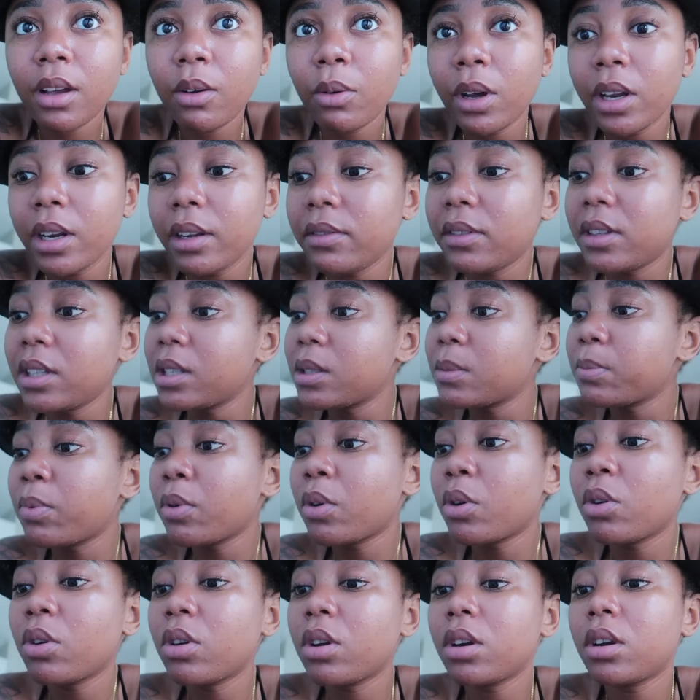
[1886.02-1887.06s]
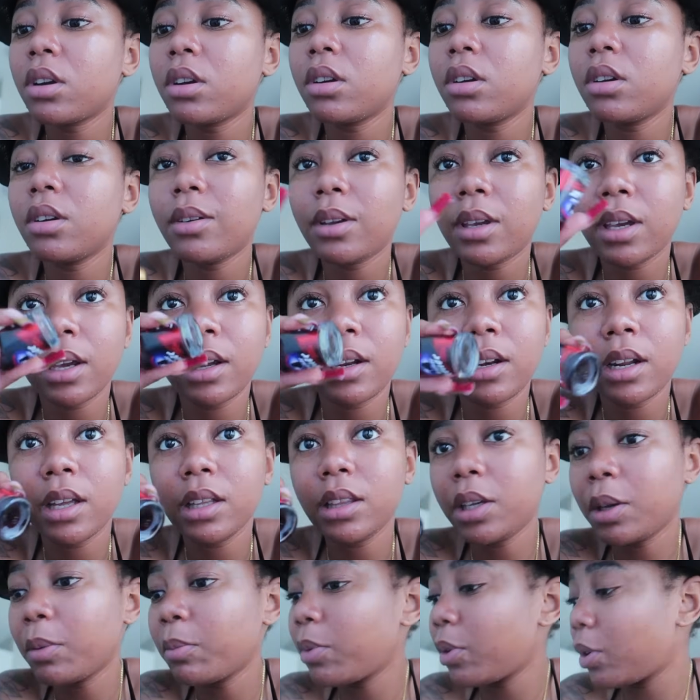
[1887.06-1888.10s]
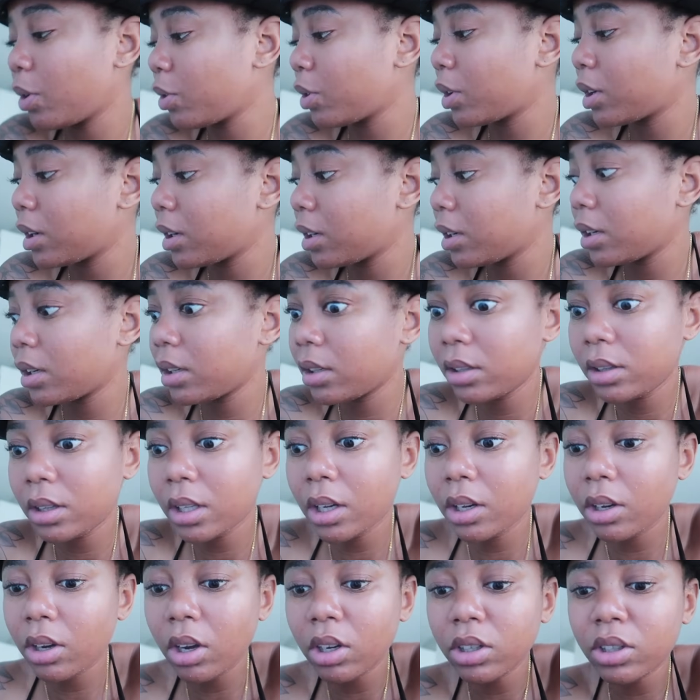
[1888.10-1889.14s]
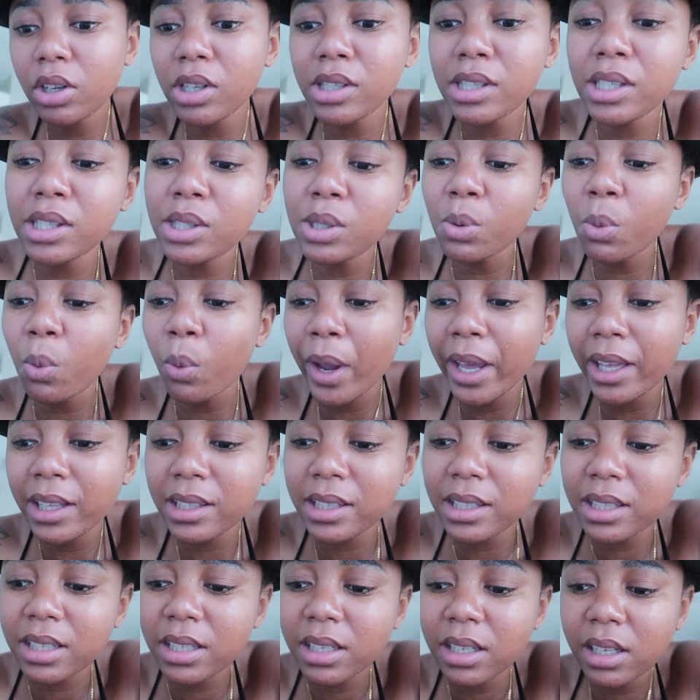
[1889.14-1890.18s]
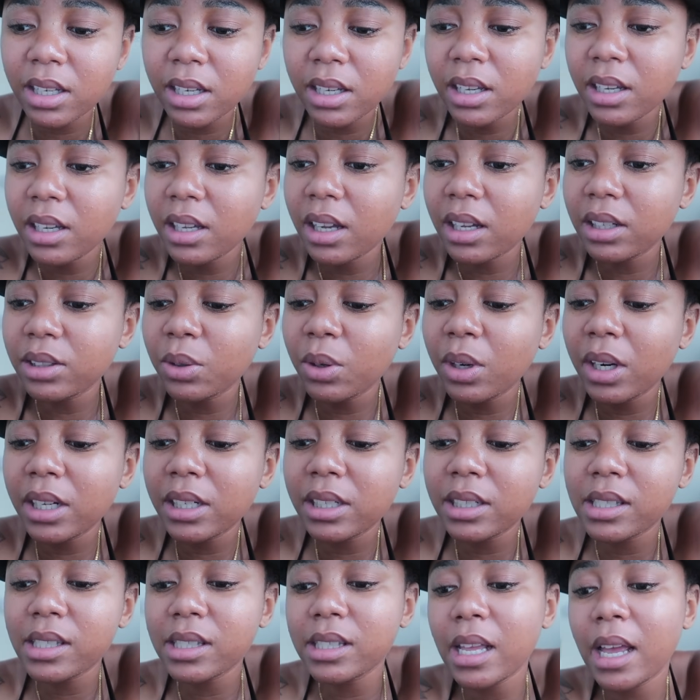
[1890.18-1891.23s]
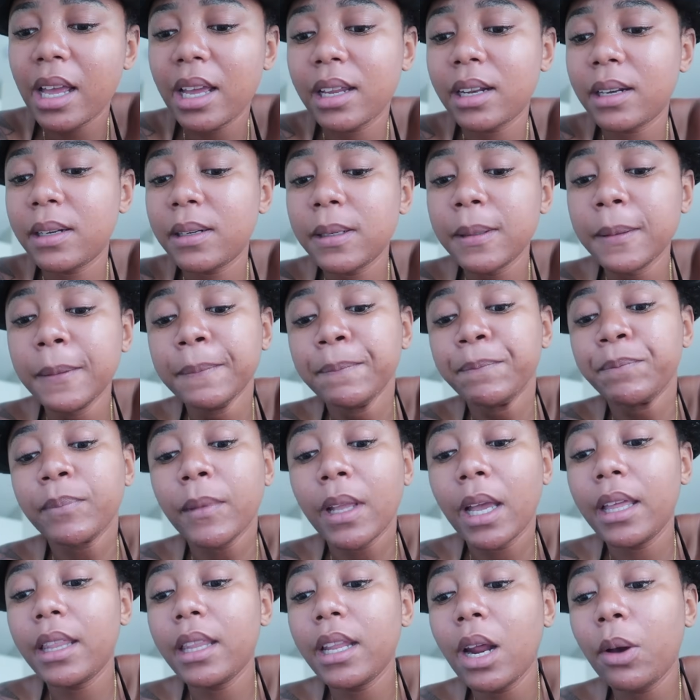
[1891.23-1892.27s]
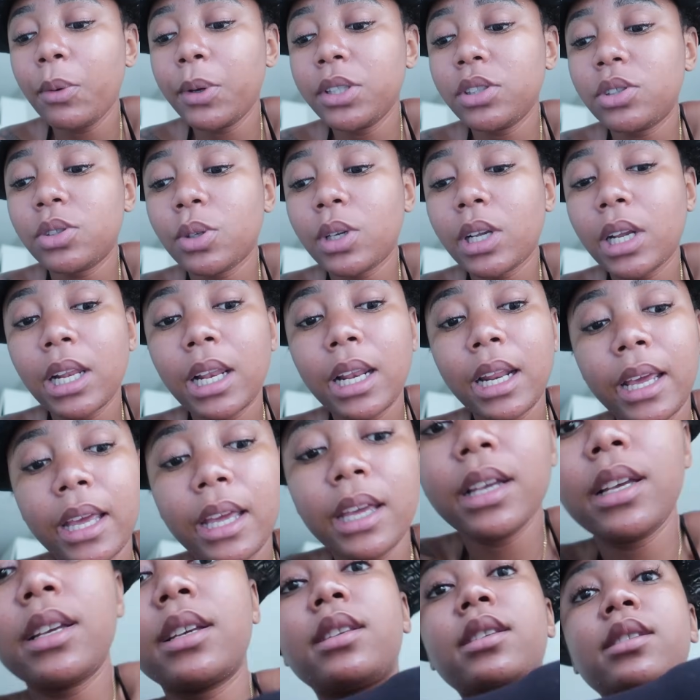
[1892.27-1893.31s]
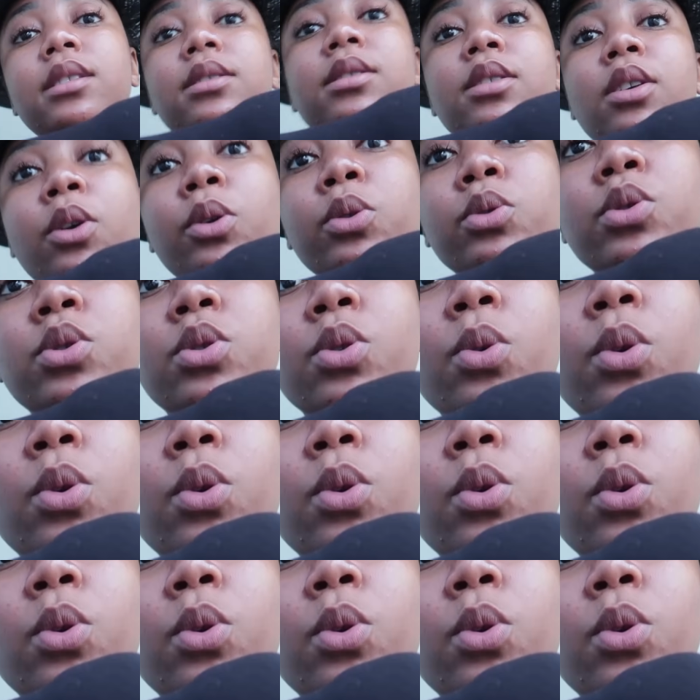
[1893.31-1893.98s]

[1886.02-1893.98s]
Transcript: What if this broke? Okay, nothing broke. Thank God. Because it's wet. I don't understand. And then I went to Clicks. Hold